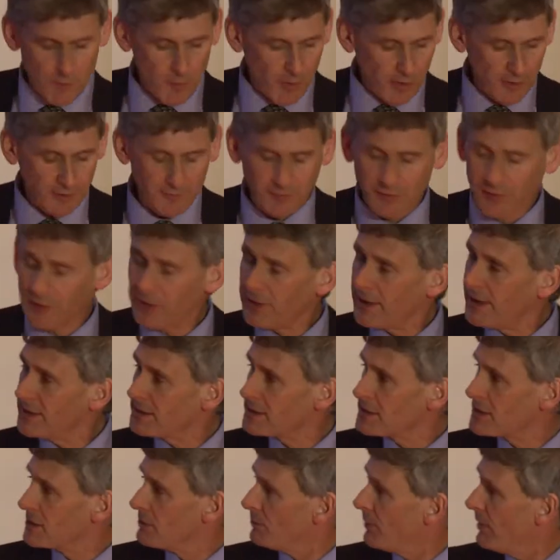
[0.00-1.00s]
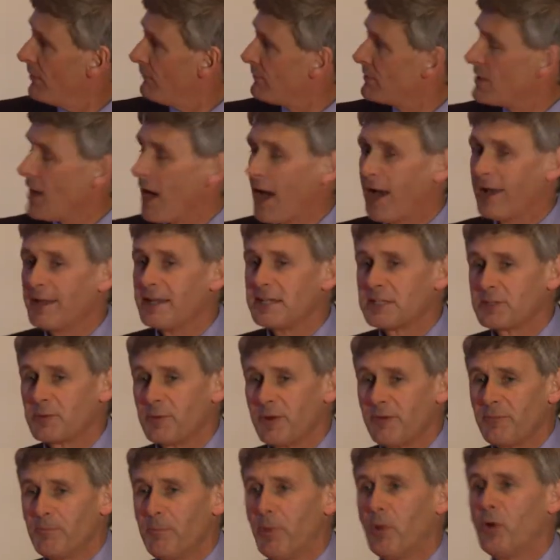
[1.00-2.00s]
one of the things that we've done is
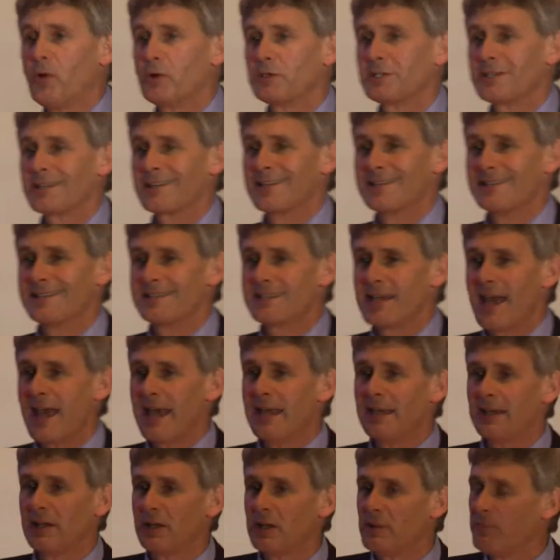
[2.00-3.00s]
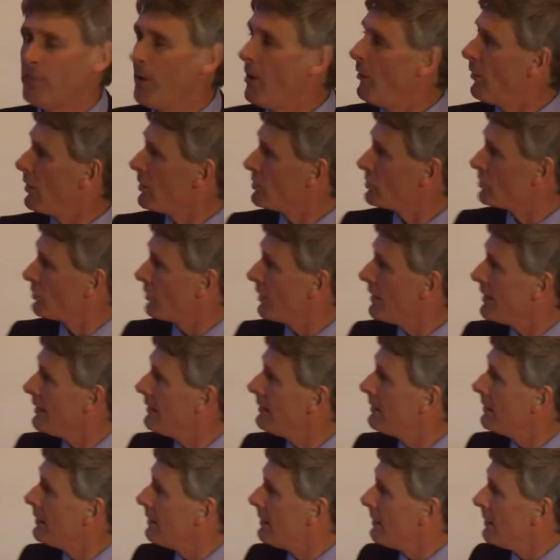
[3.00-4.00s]
we've bought a container laboratory
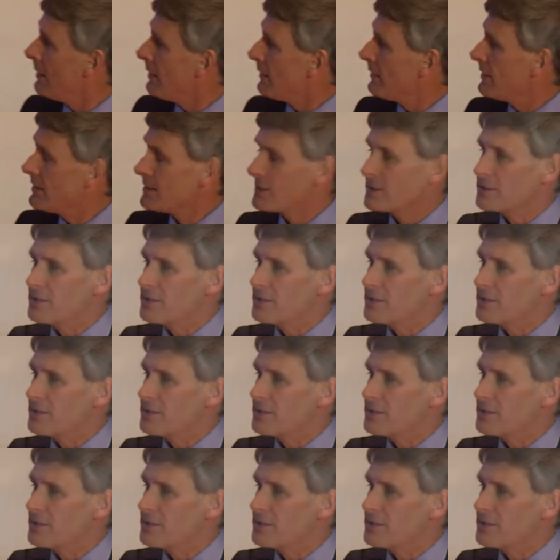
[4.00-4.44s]
that